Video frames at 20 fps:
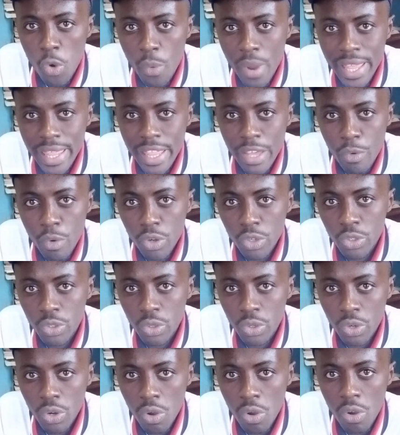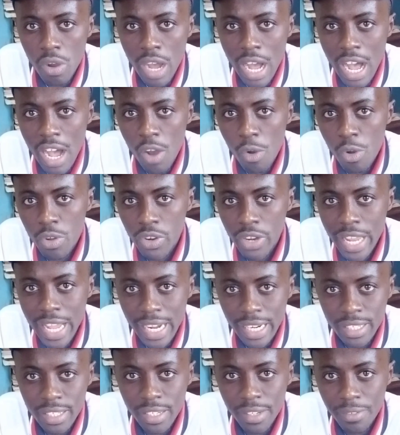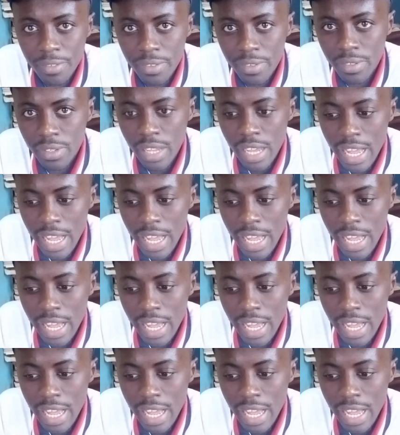when they want to know how reactive